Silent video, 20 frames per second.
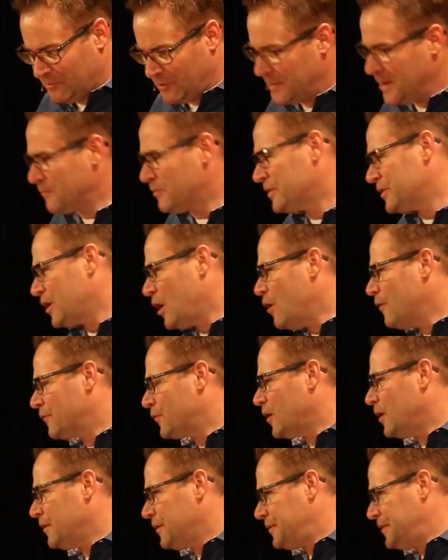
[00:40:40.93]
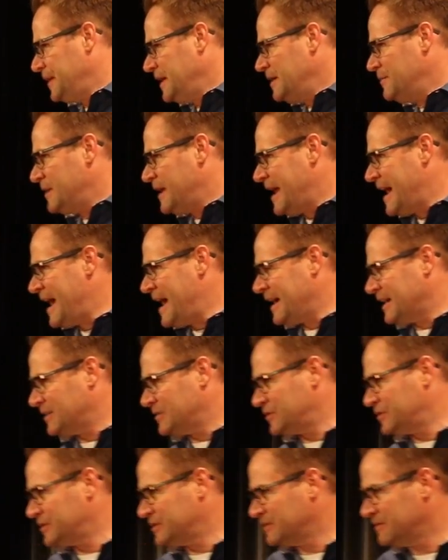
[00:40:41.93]
Remember the overall theme in
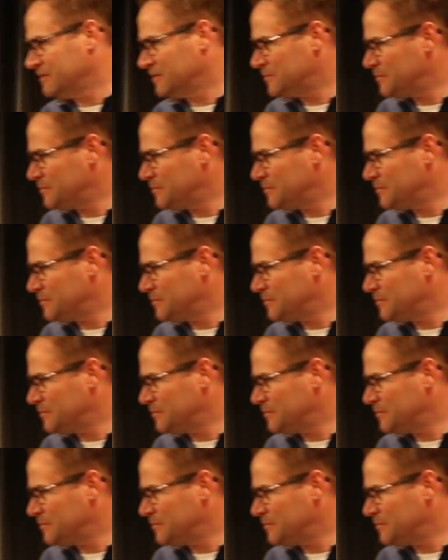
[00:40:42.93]
Acts.